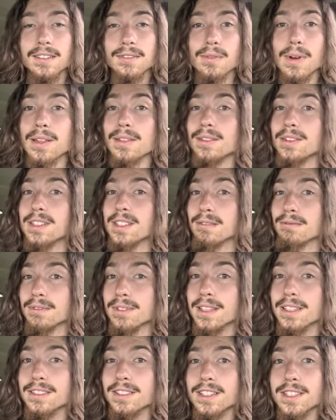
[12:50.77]
whether it's a
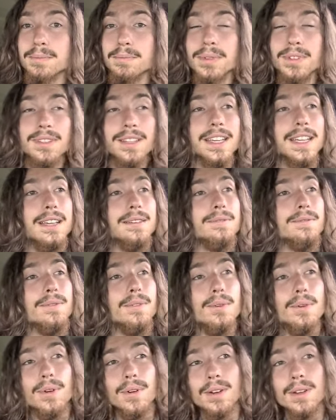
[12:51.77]
religious
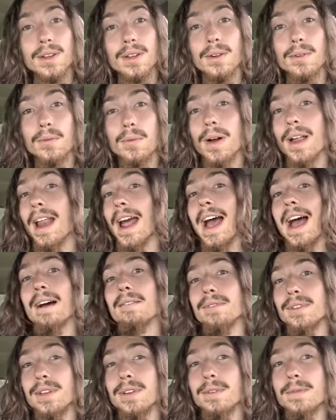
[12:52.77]
belief or what
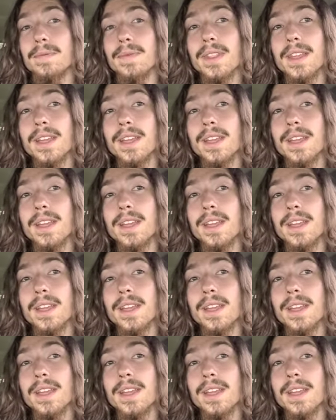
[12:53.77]
have you.